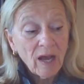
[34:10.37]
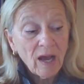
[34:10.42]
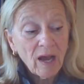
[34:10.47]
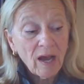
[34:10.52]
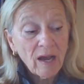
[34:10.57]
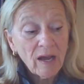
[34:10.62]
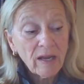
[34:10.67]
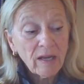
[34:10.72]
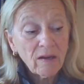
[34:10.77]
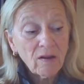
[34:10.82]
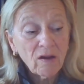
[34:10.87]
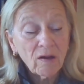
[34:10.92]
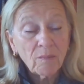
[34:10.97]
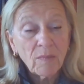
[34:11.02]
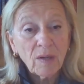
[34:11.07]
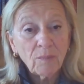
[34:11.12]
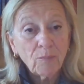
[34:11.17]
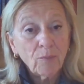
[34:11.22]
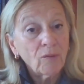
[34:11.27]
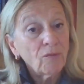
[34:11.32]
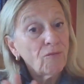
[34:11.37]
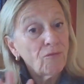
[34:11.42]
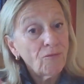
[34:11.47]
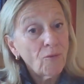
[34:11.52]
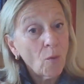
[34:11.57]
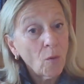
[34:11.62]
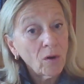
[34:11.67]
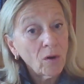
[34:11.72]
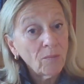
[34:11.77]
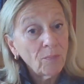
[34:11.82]
I come up with
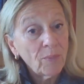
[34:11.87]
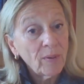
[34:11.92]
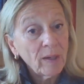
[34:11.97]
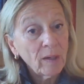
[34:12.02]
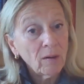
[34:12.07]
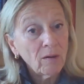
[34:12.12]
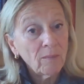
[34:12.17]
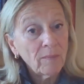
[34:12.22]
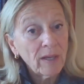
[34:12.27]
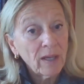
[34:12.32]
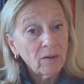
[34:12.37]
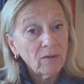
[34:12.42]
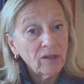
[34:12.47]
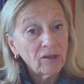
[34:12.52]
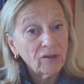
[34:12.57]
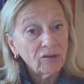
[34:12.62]
4 paramount